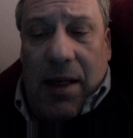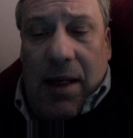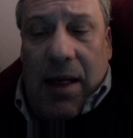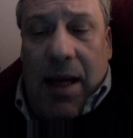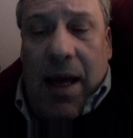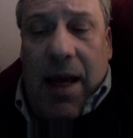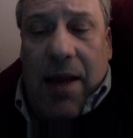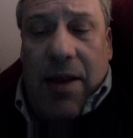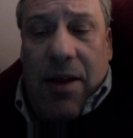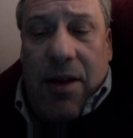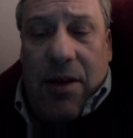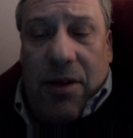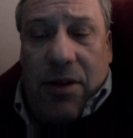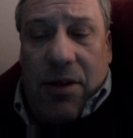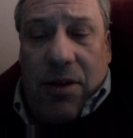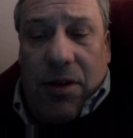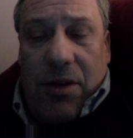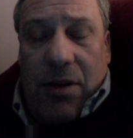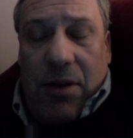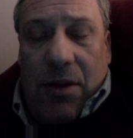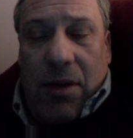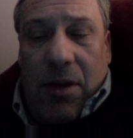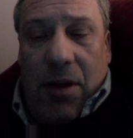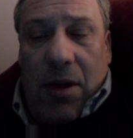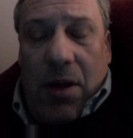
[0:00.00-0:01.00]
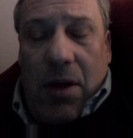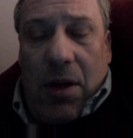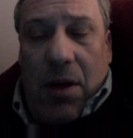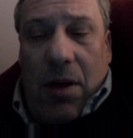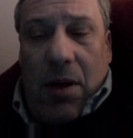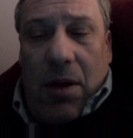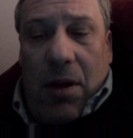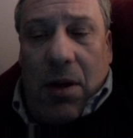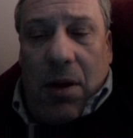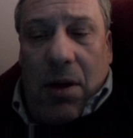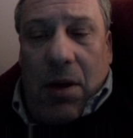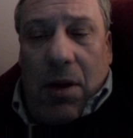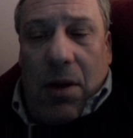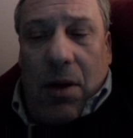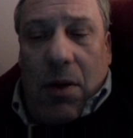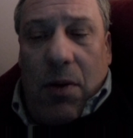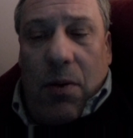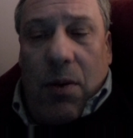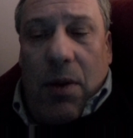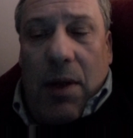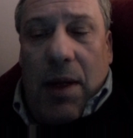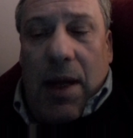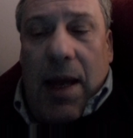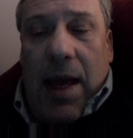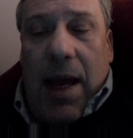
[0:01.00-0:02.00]
energy,
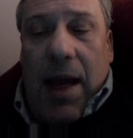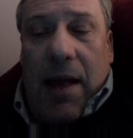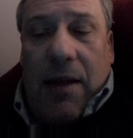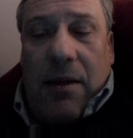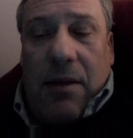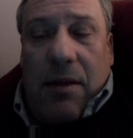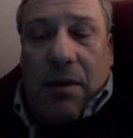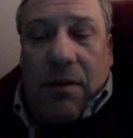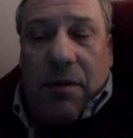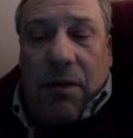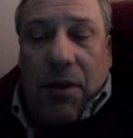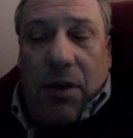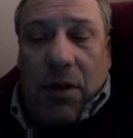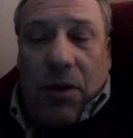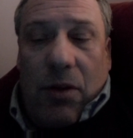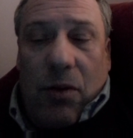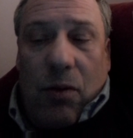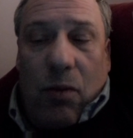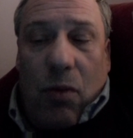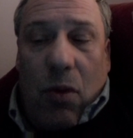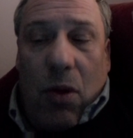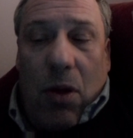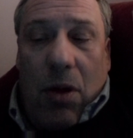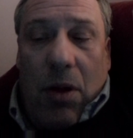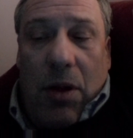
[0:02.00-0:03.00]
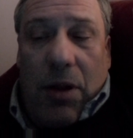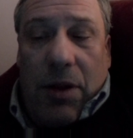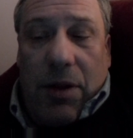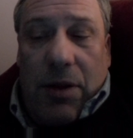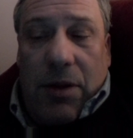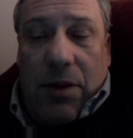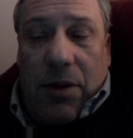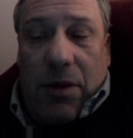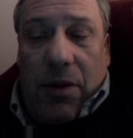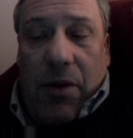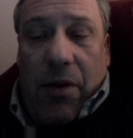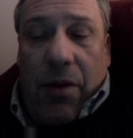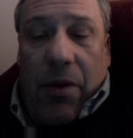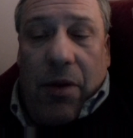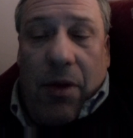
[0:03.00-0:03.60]
will activate words,